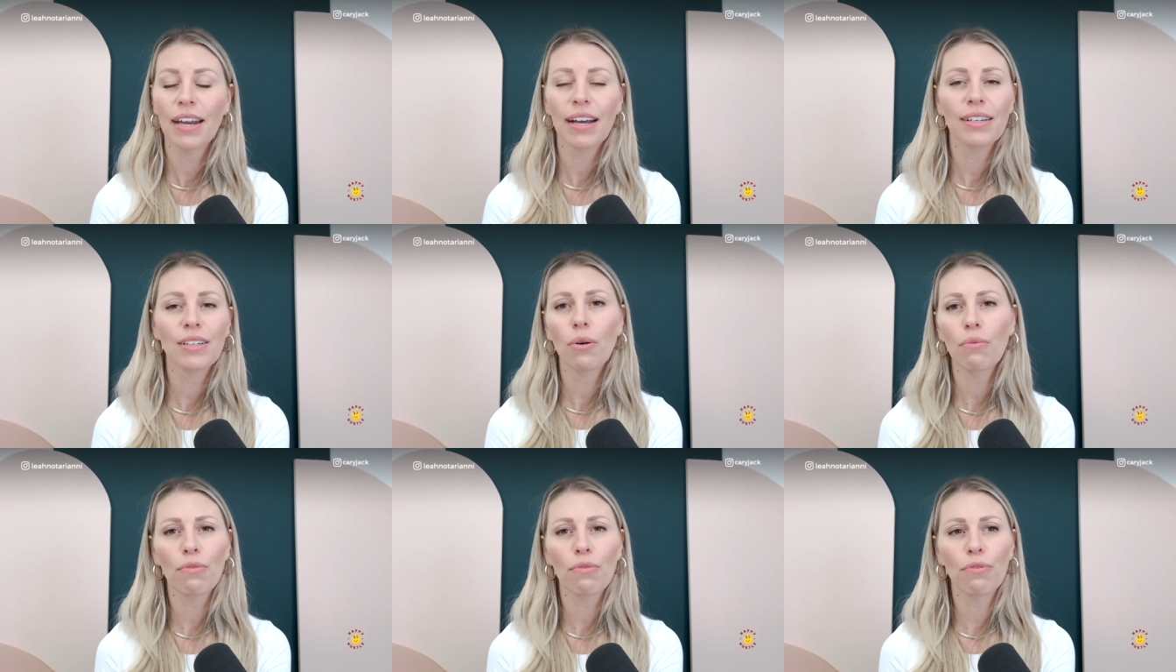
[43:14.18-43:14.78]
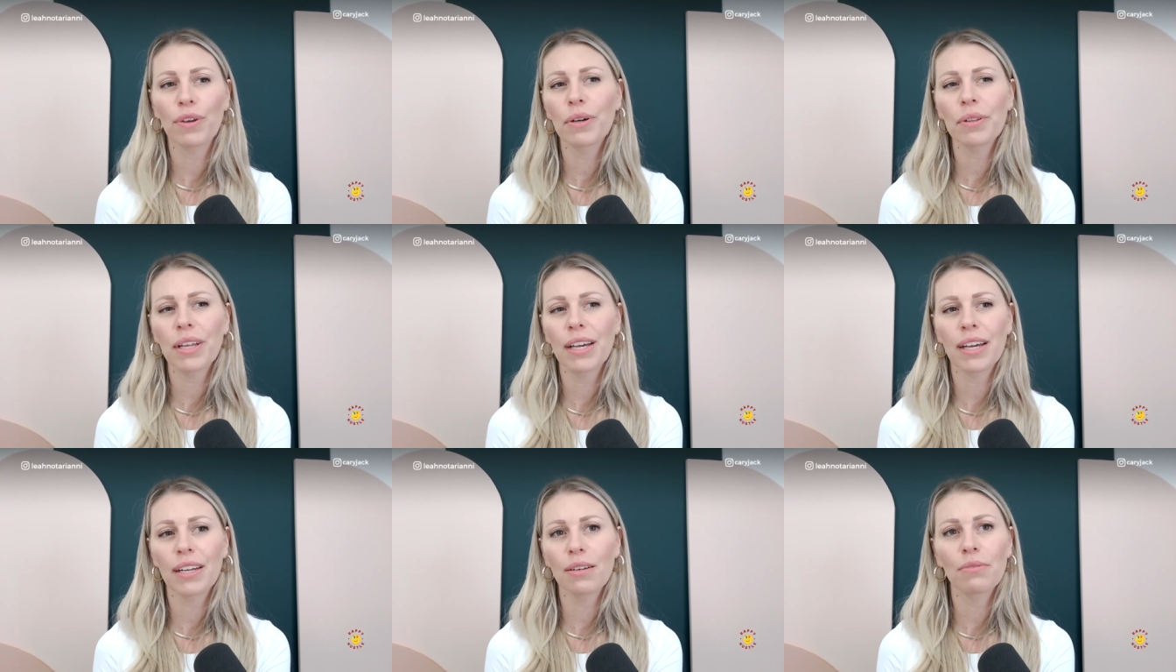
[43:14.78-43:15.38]
And I don't feel
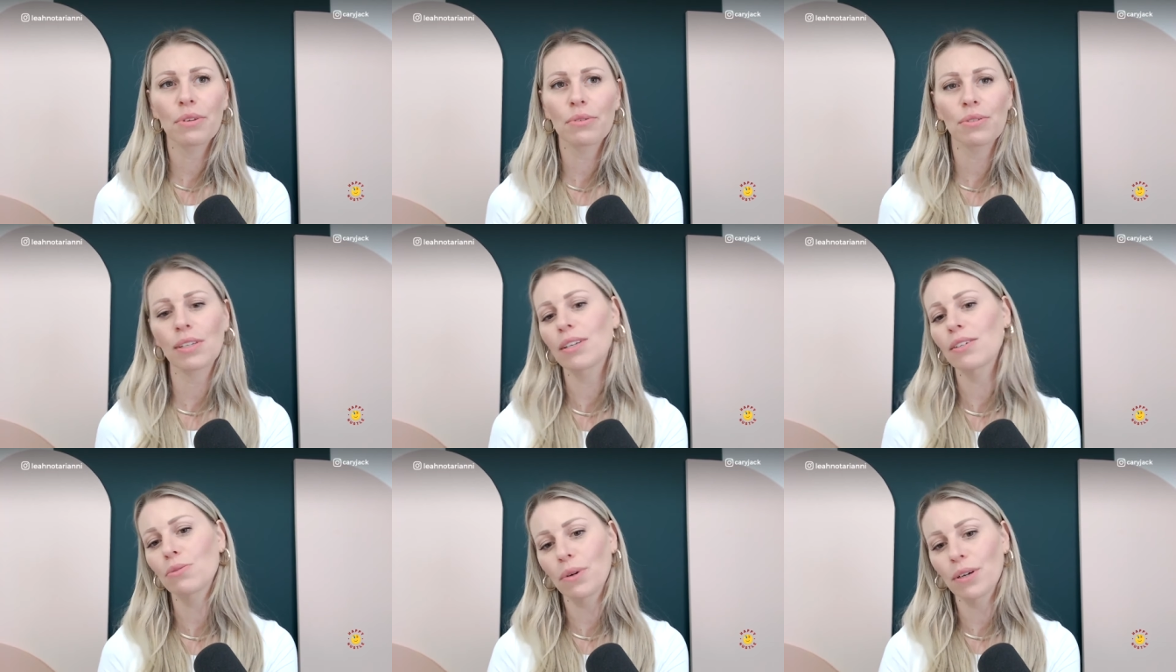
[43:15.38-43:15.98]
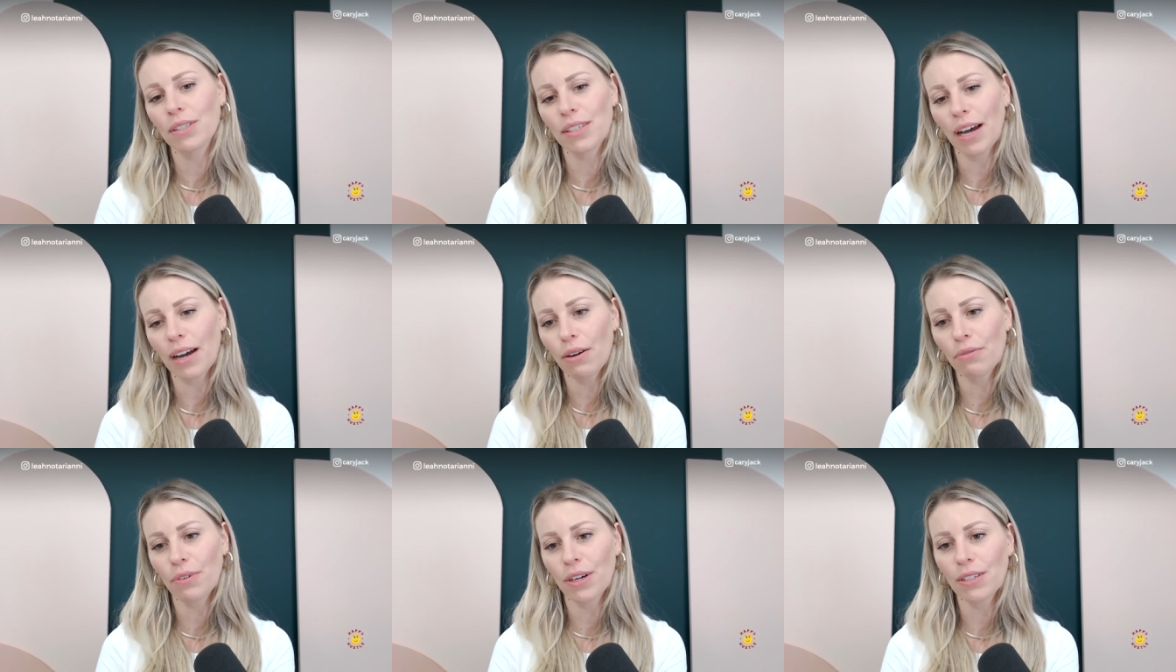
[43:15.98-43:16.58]
like any of those things were a
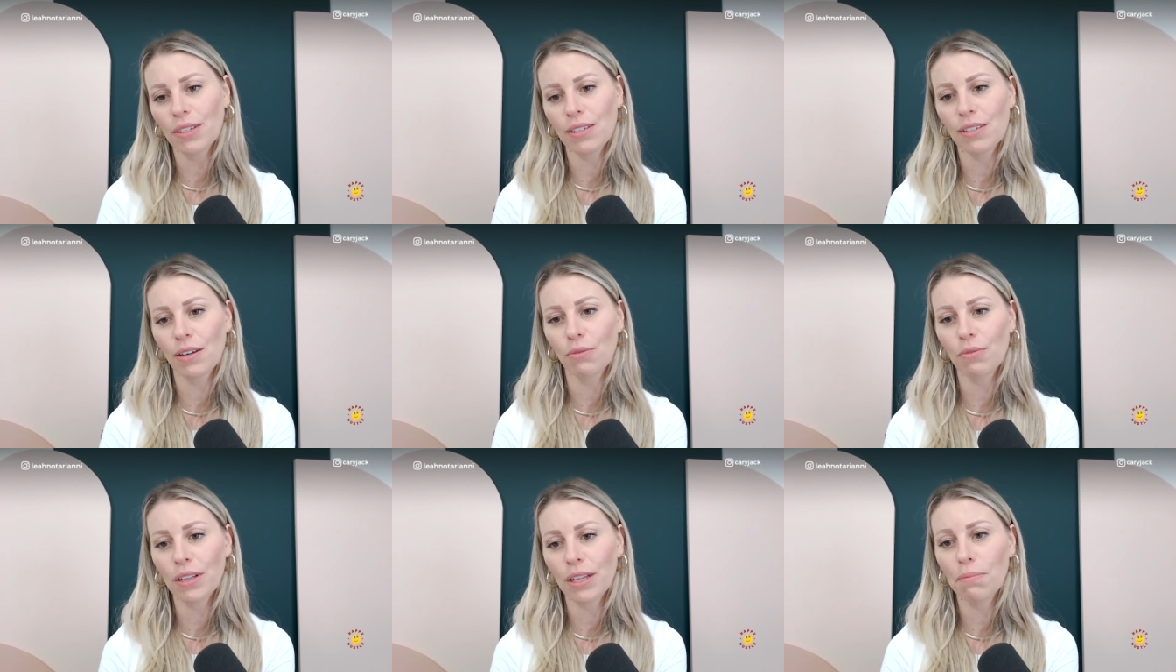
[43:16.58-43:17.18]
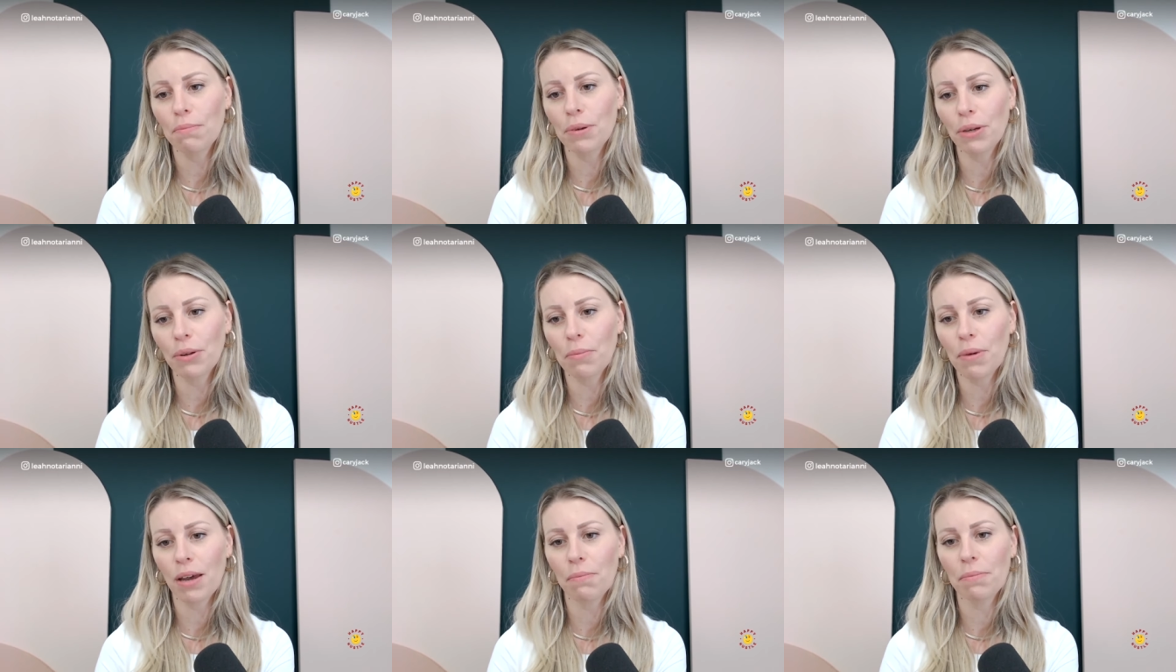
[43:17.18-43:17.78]
sacrifice because I really built
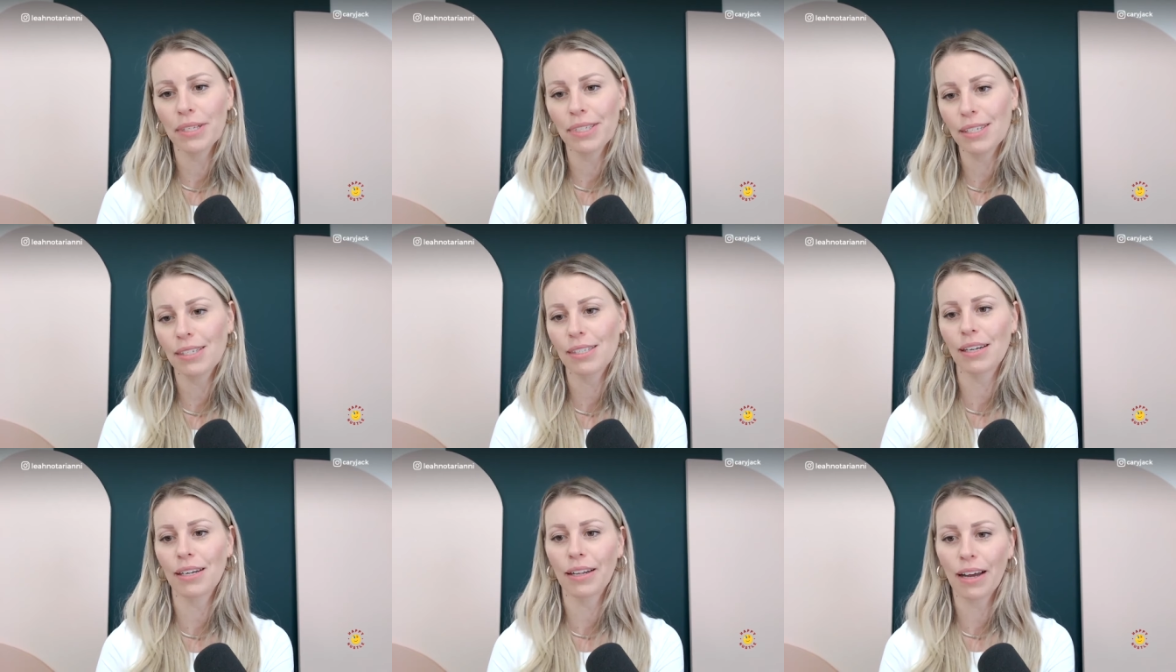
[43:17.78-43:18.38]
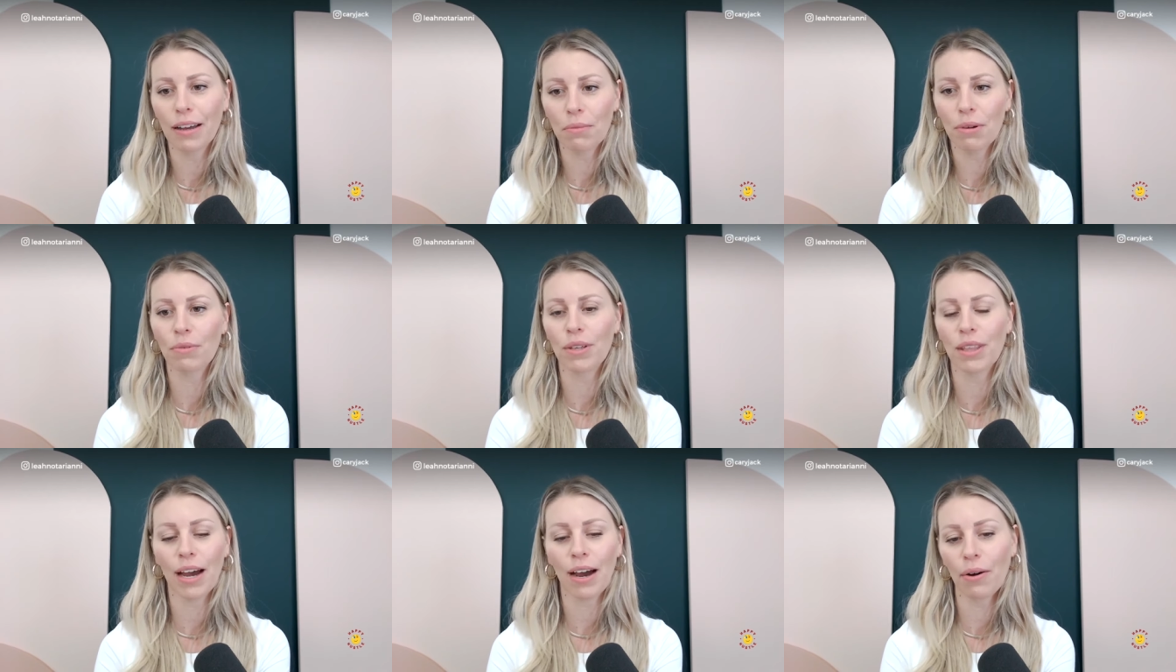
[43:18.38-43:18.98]
my business in alignment
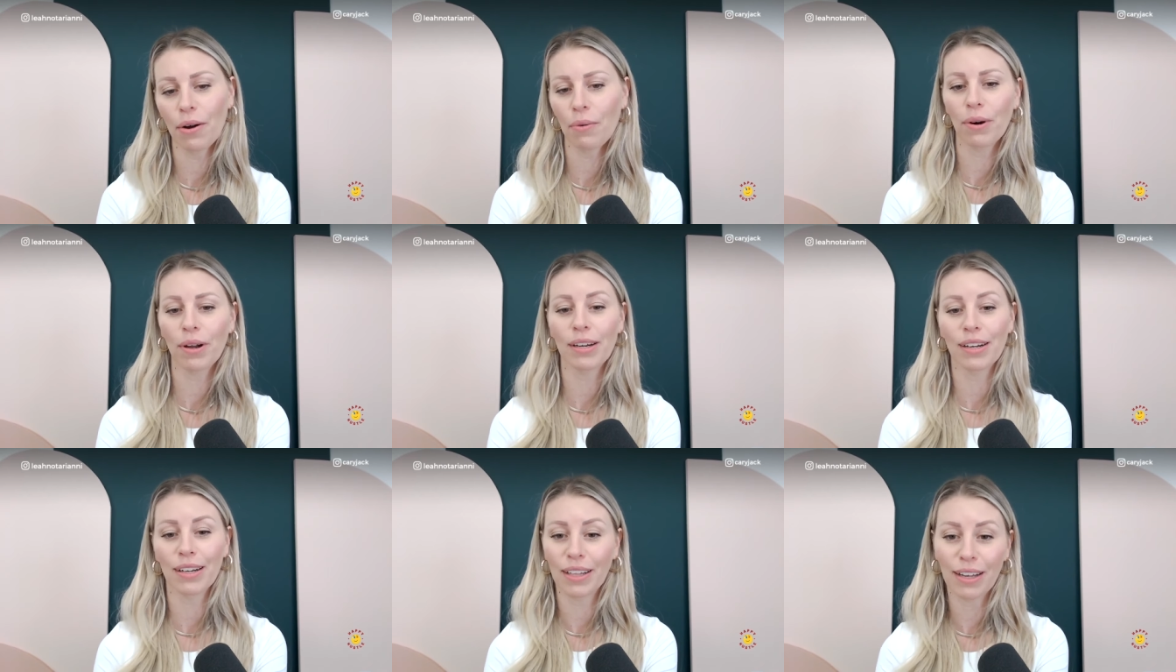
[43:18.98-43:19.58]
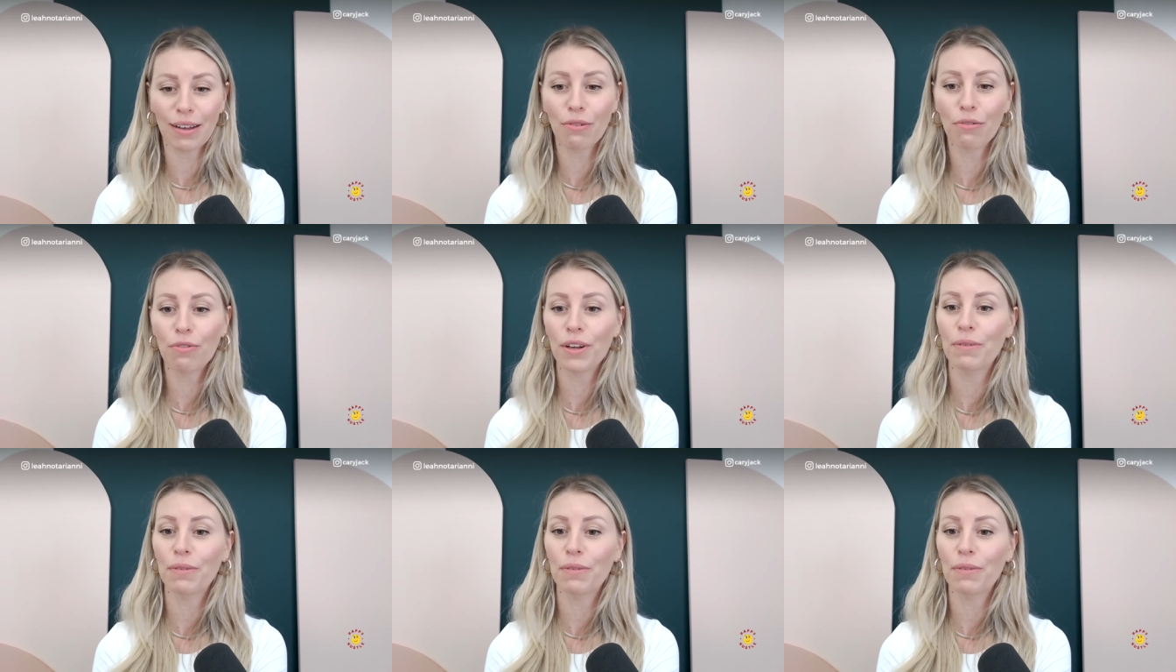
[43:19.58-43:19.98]
with how I wanted to live.